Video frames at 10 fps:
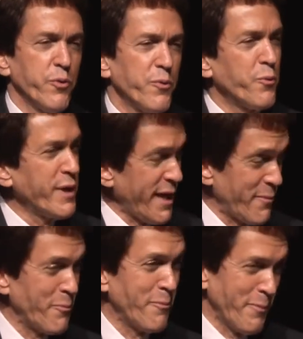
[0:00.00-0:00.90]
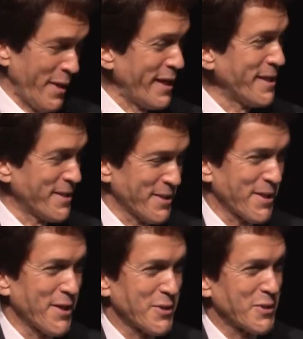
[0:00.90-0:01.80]
we had many
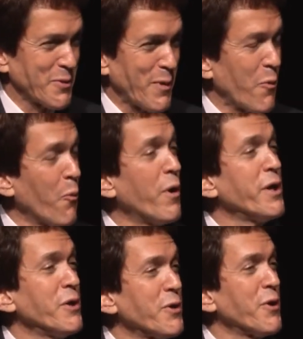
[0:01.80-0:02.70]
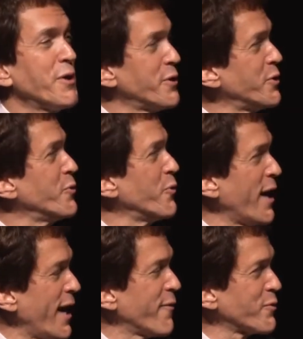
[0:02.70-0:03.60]
discussions about what are you going to do
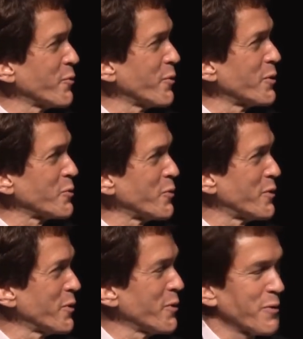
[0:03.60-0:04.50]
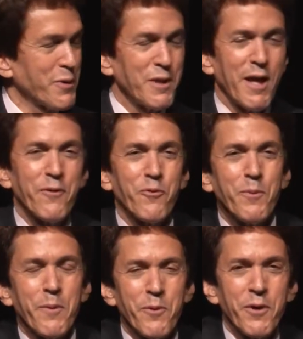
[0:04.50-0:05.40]
afterwards with your life,
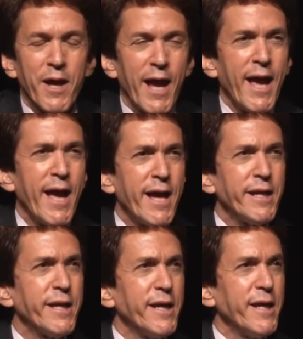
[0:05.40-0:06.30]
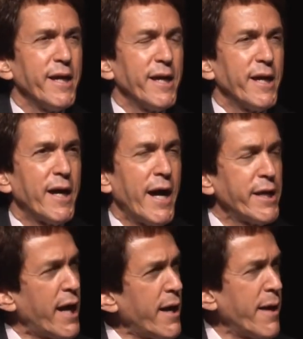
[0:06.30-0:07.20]
remember? And
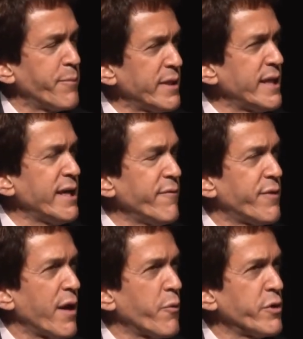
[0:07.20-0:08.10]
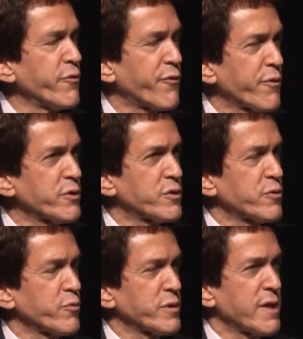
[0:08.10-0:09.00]
I believe that when you first
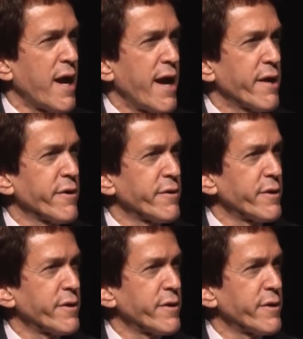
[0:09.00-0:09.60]
retired,